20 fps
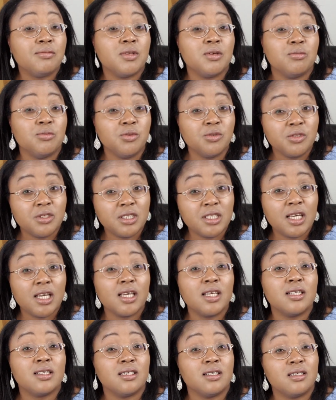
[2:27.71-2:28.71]
The
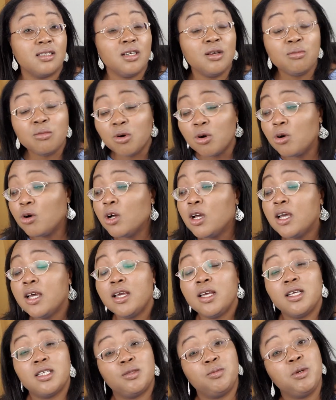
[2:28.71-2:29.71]
music is an Igbo,
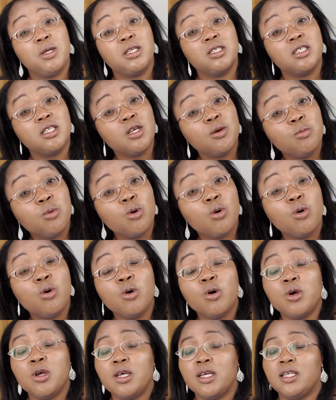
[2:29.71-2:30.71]
he speaks
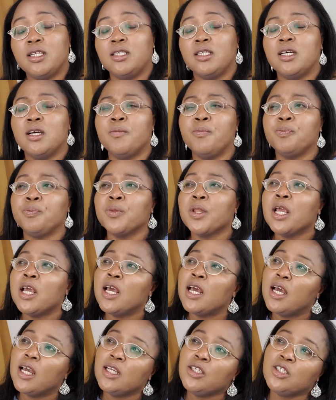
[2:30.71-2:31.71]
Igbo, and
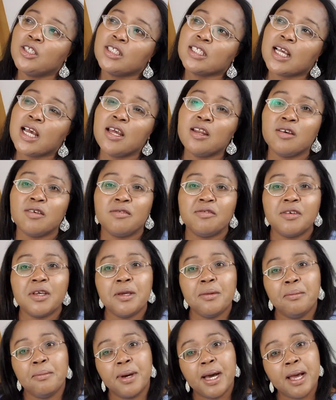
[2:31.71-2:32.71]
he just kind of
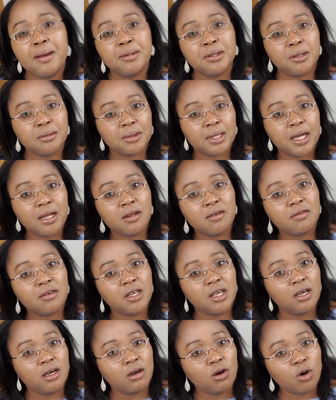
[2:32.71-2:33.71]
imbibes some kind of
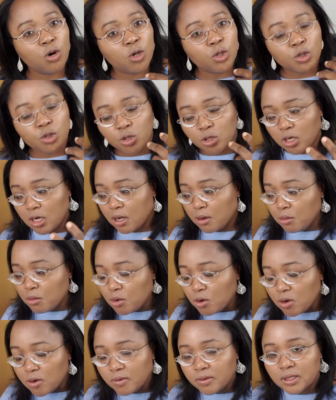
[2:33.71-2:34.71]
cultural
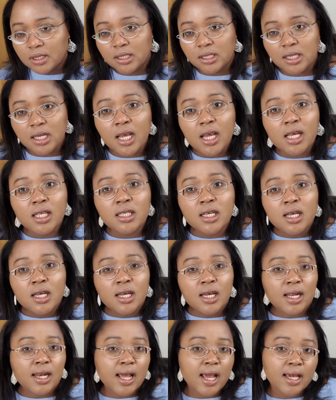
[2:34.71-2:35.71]
moves in it,
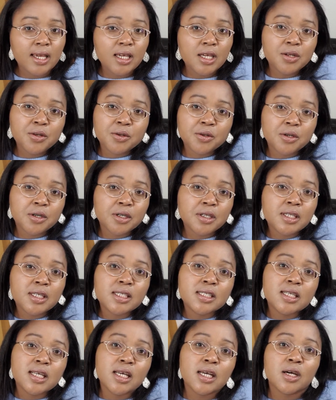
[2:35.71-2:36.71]
like, you know, all
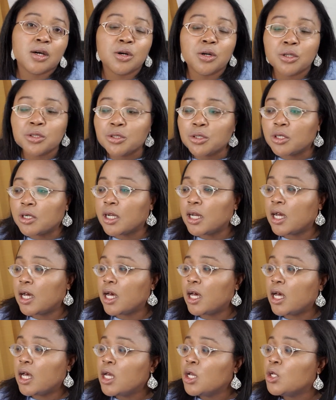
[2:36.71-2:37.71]
these
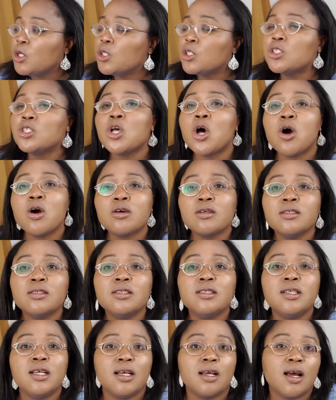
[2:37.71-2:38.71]
cultural
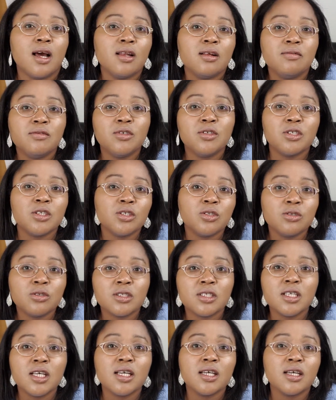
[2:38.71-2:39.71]
songs, they kind of use it to
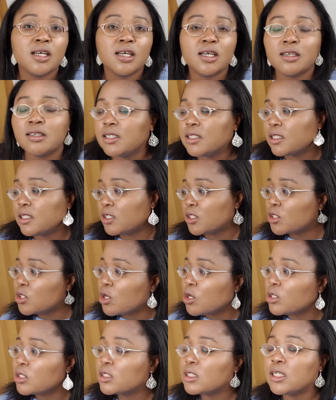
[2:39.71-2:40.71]
sing Christian
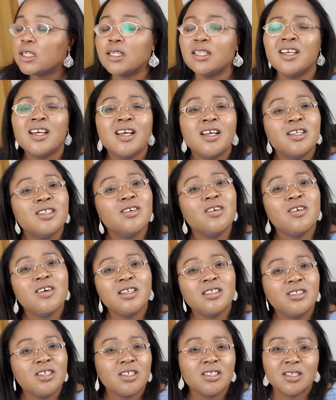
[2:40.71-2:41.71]
songs. And so
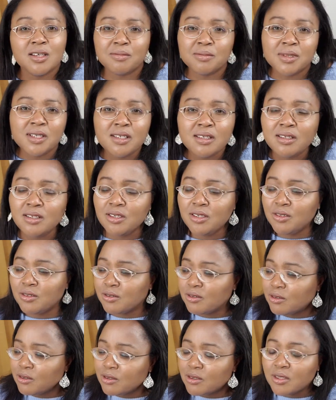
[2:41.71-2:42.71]
it's just something
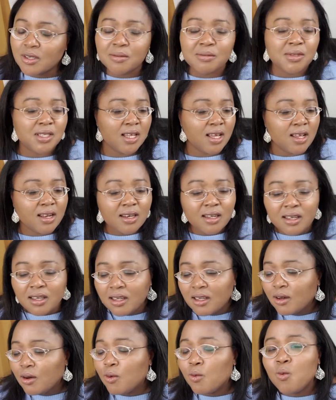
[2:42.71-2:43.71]
new, something
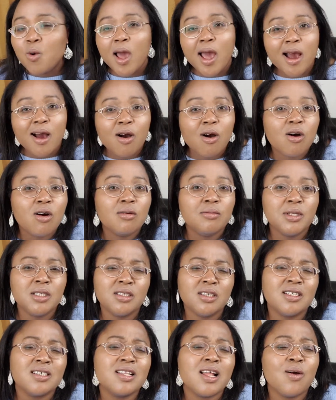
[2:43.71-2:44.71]
welcome. It's
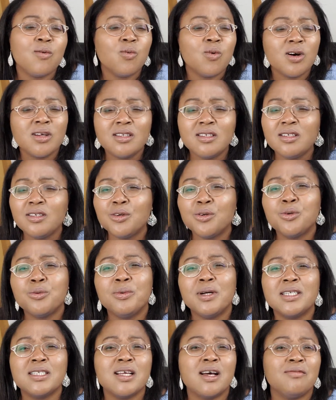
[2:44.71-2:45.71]
just like what the
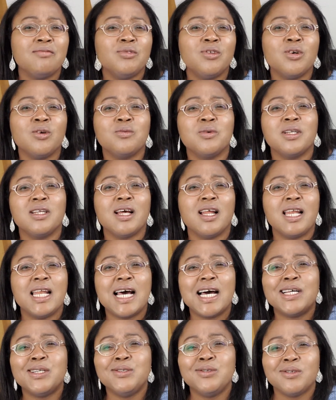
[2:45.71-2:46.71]
Yorubas have done with
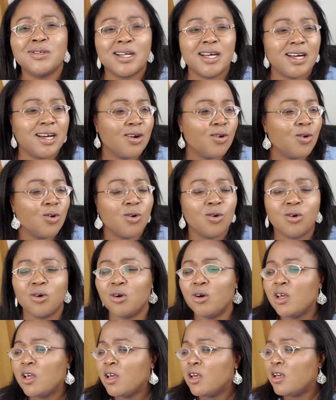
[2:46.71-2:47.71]
Aladura
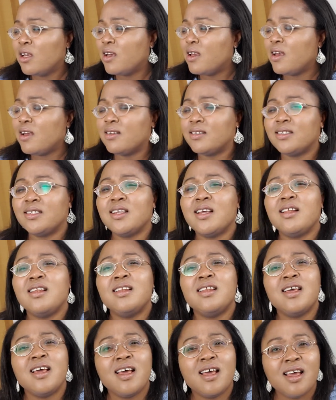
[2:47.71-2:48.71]
or
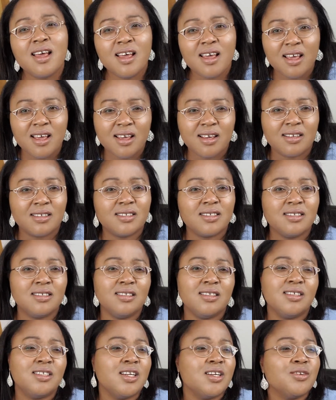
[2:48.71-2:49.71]
Selene and
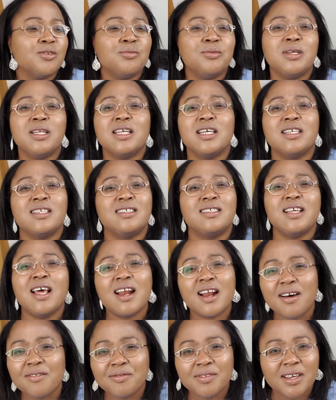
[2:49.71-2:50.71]
Cherubin and
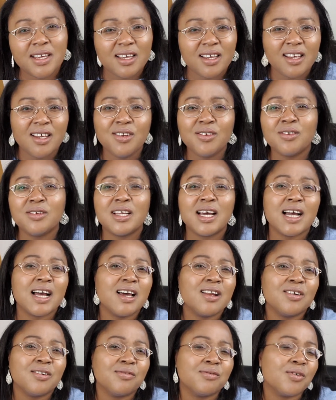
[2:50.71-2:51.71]
Seraphim, you know, that
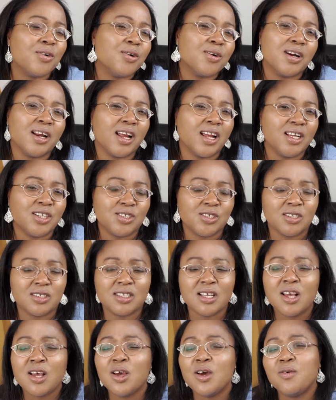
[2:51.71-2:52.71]
kind of
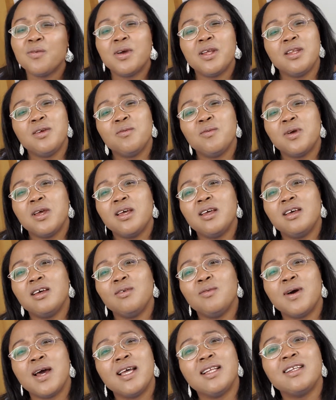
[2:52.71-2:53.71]
congregations where they wear
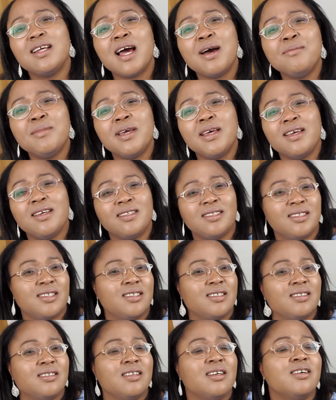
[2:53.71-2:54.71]
white garments
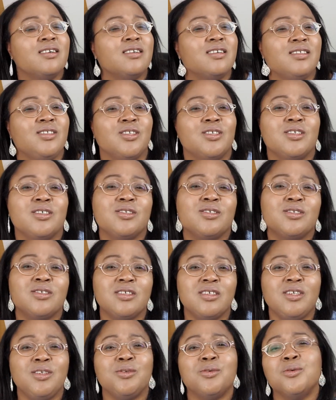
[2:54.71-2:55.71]
and just,
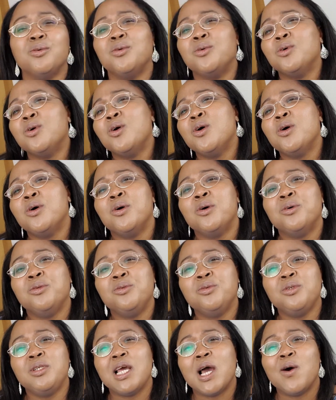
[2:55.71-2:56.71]
you know,
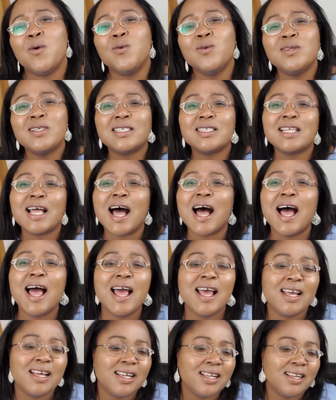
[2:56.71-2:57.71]
do their own
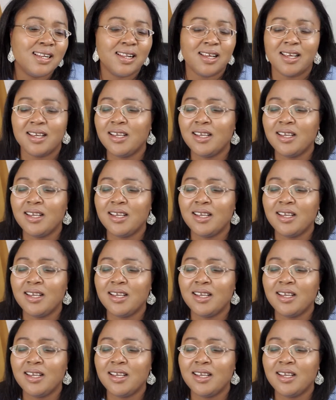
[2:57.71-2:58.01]
style.